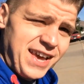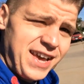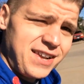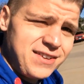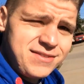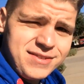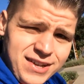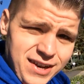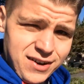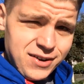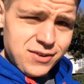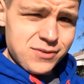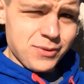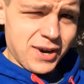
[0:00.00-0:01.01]
and I
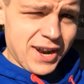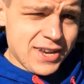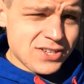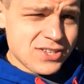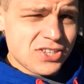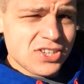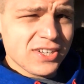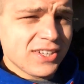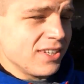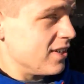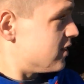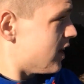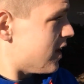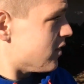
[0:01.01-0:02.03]
don't know, we're kind of just
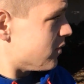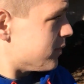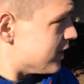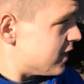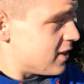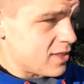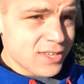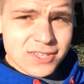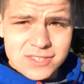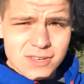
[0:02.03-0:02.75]
chilling, not doing anything.